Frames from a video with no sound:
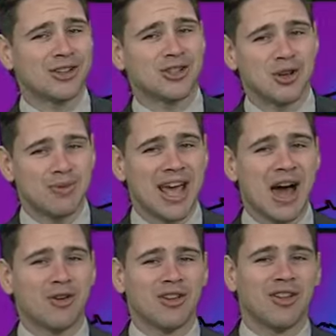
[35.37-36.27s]
it should be
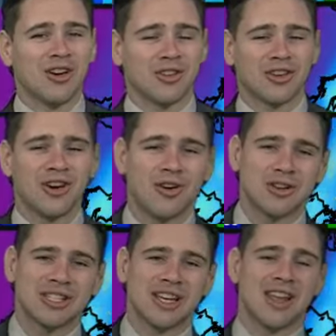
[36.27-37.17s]
out along the
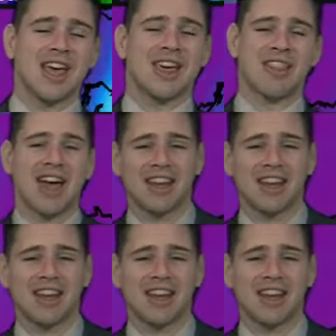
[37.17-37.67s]
coast, and that